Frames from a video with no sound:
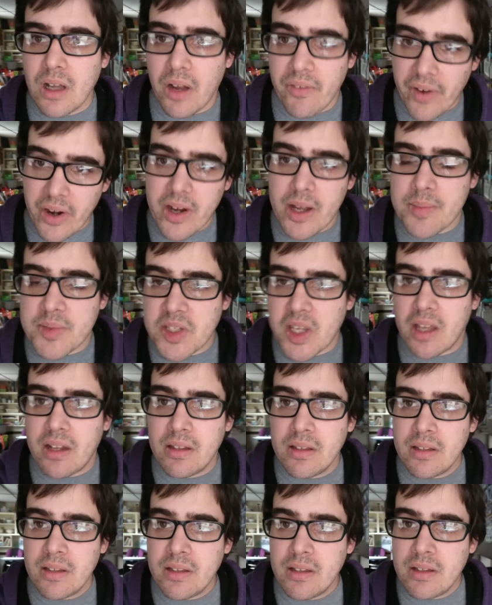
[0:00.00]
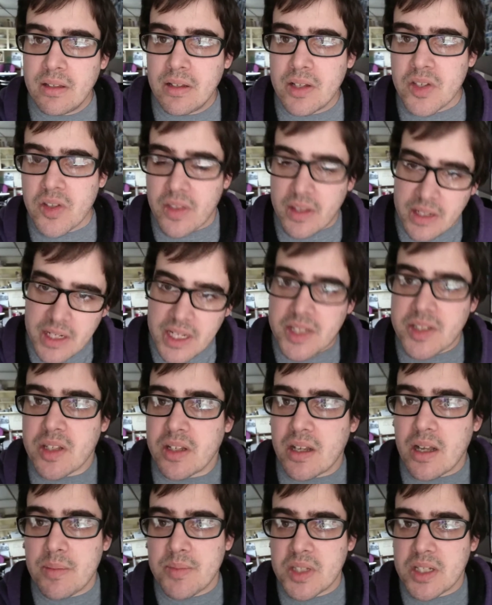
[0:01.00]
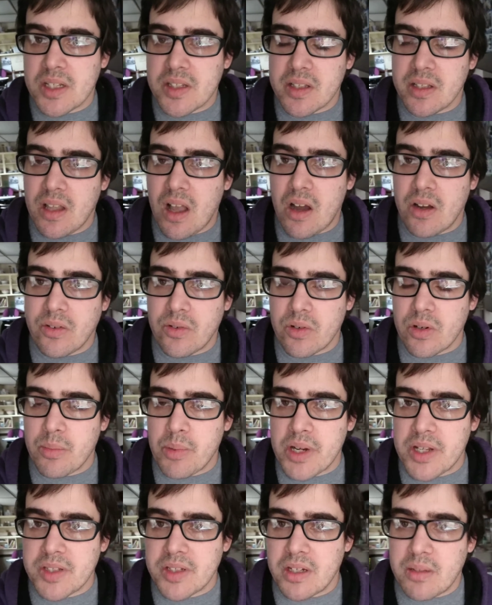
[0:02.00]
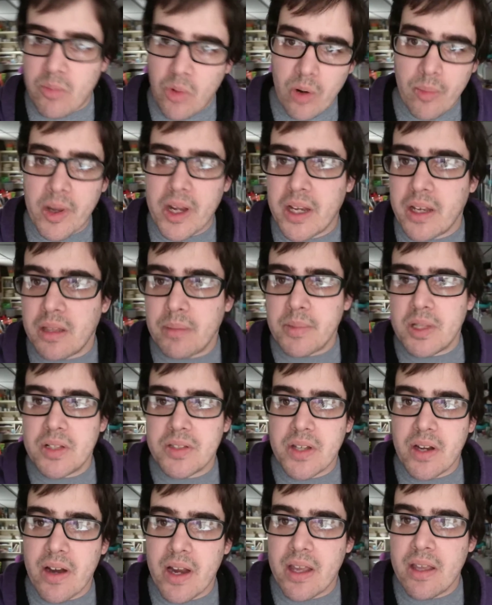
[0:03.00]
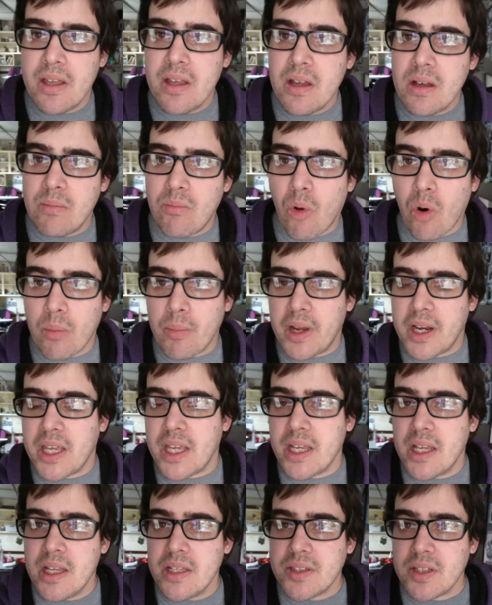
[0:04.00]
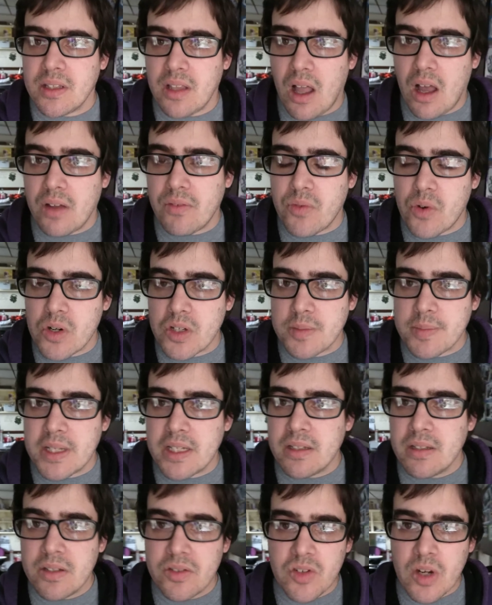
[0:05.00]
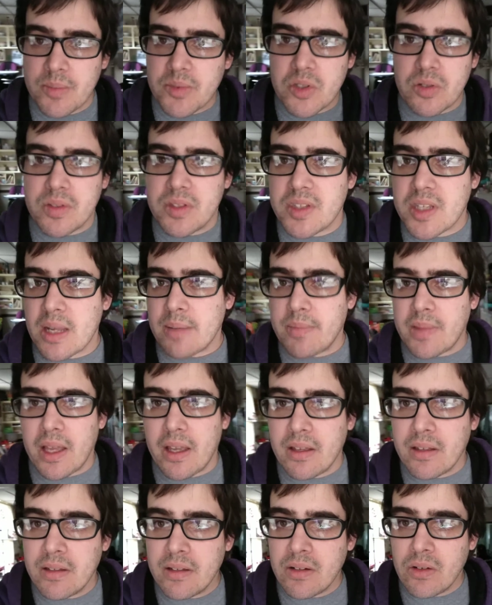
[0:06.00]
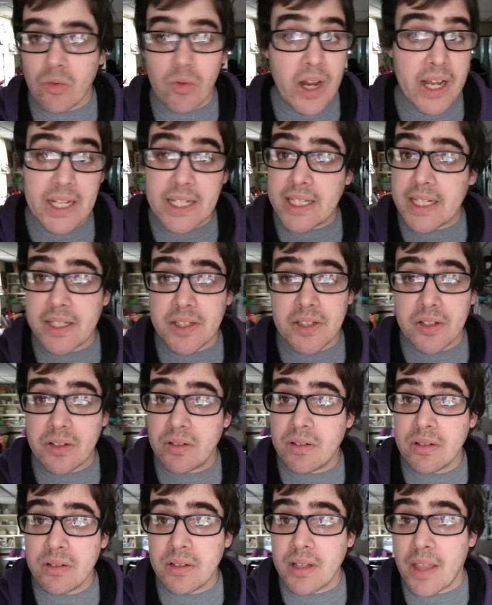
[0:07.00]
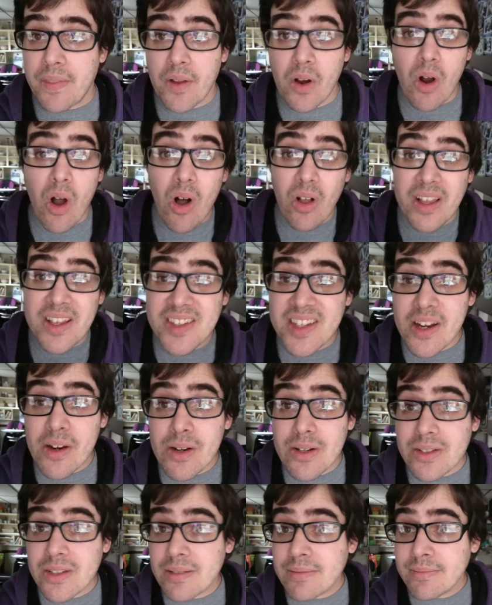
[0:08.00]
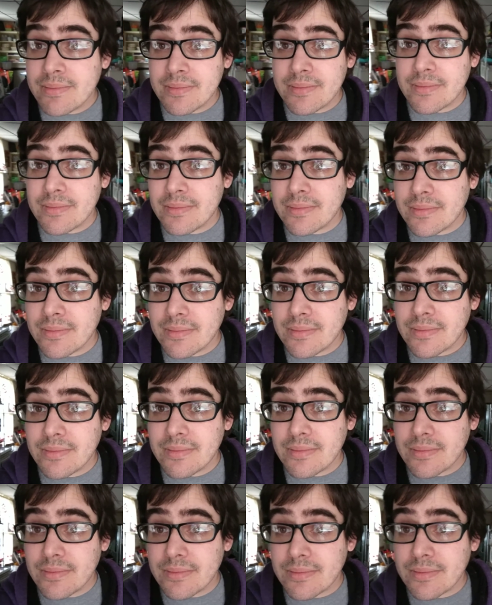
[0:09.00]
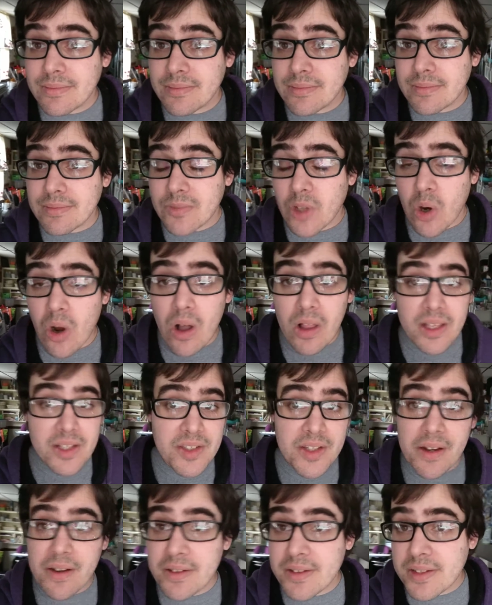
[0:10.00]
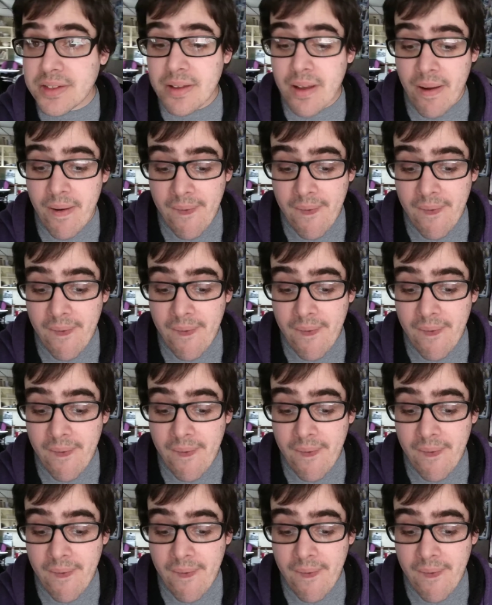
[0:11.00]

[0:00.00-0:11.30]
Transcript: Are very upset. So then Nixon comes in as a law and order president. More money to the military, more money to law enforcement. Trump's doing the same thing. Reagan did it too. And they're all his heroes. They're all his heroes.